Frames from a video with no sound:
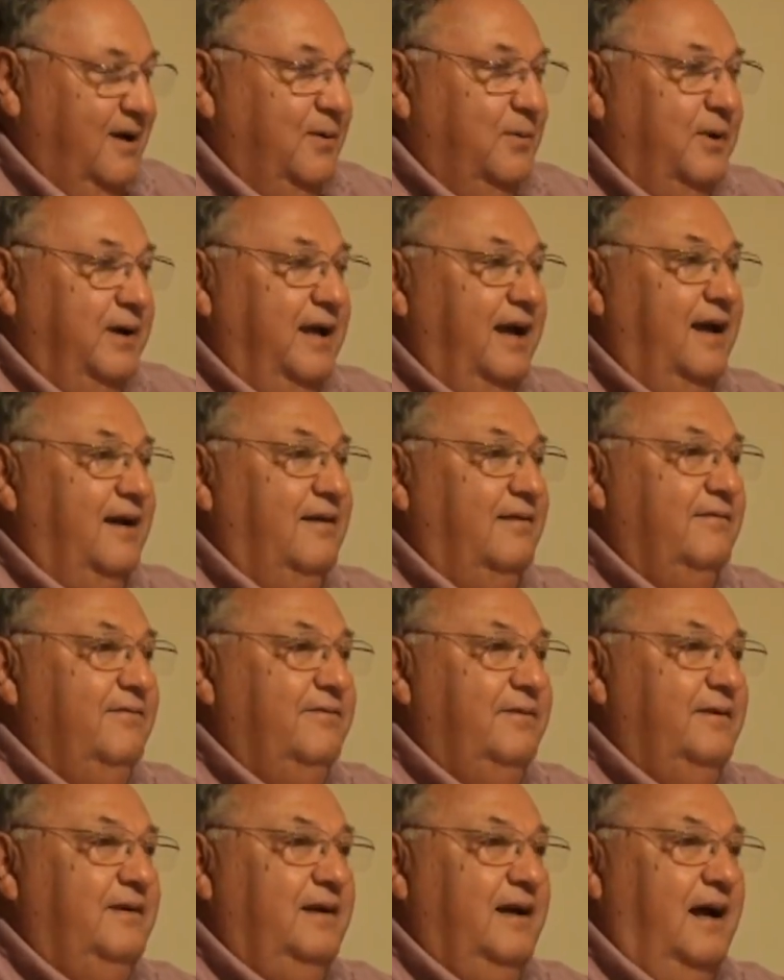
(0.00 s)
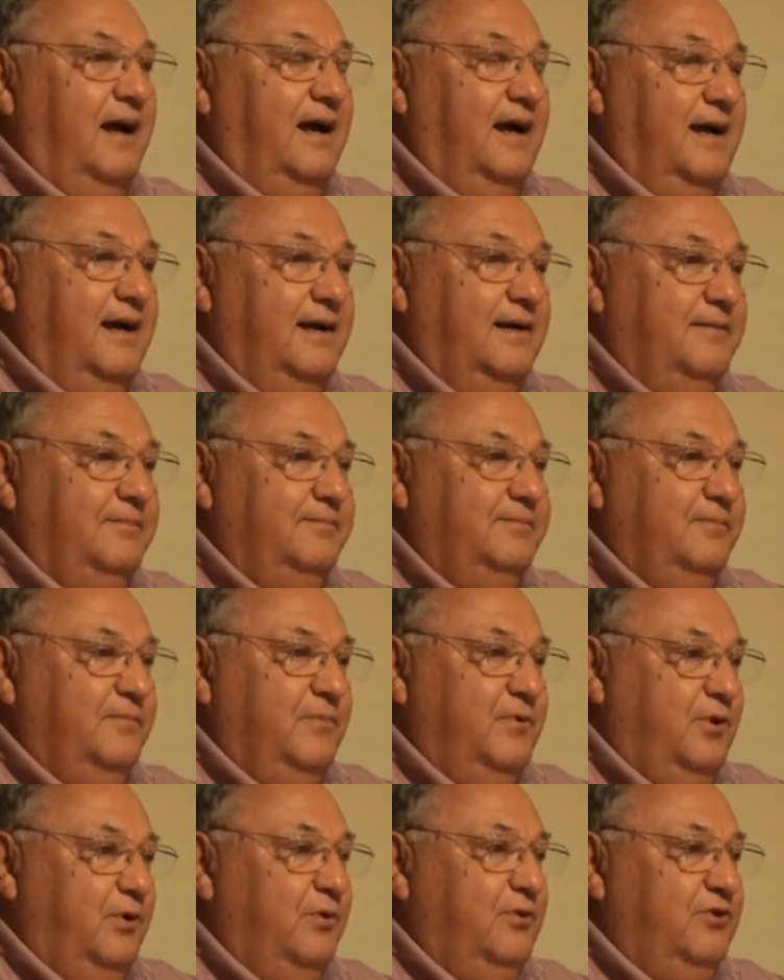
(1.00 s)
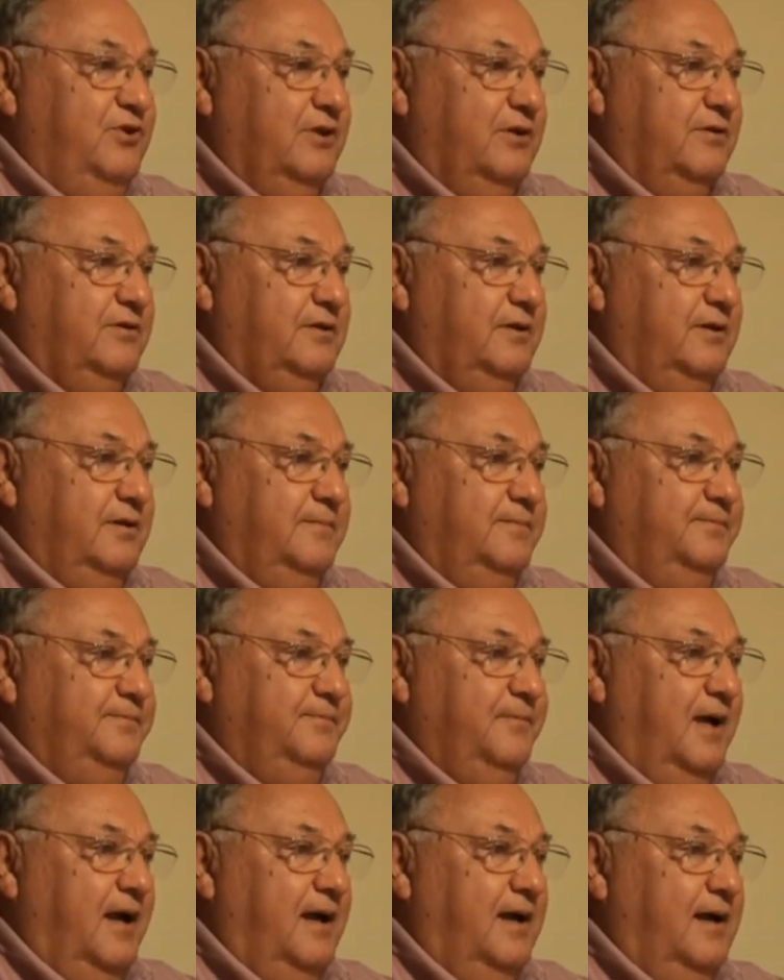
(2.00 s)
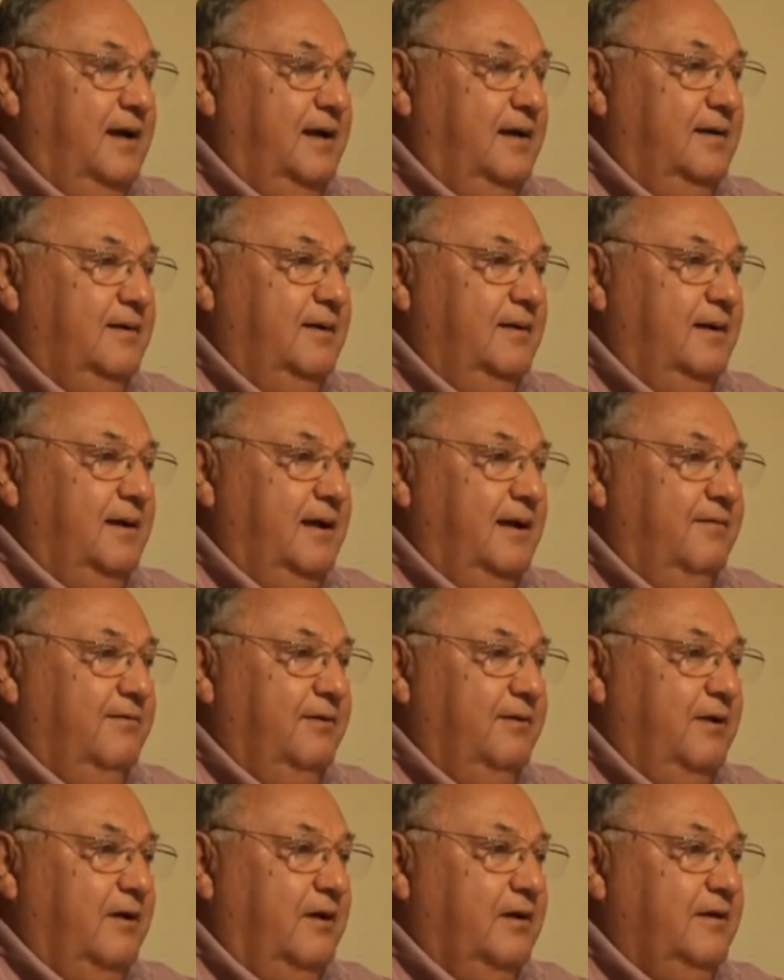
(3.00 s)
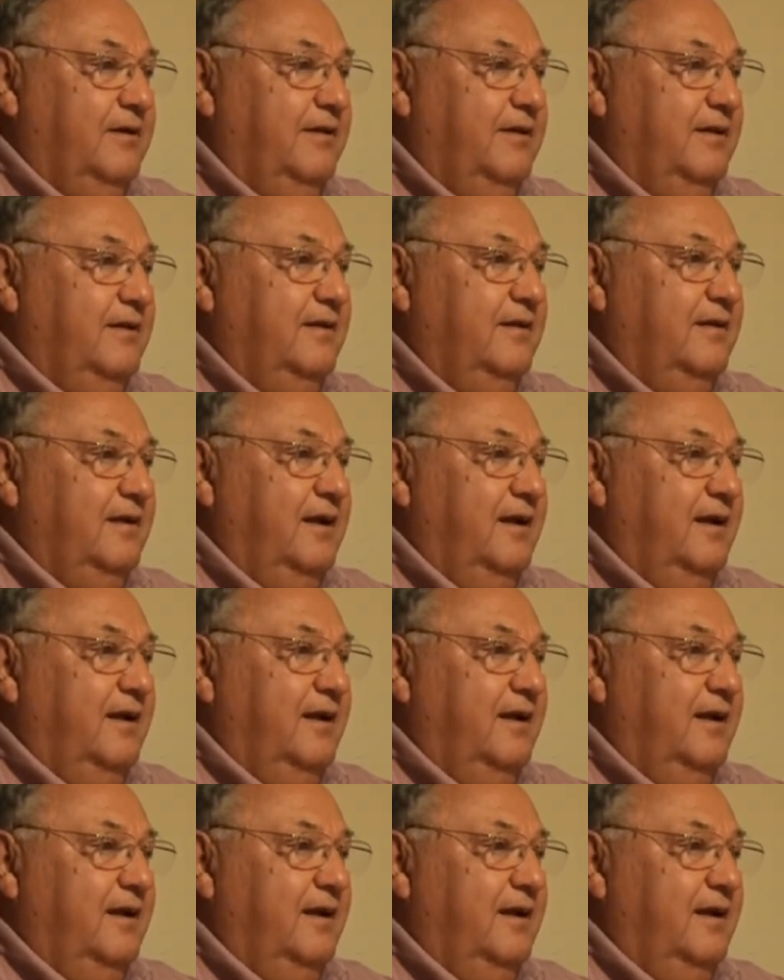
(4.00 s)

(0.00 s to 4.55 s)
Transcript: We have uh, two children. Mm-hmm. Uh, I have a daughter that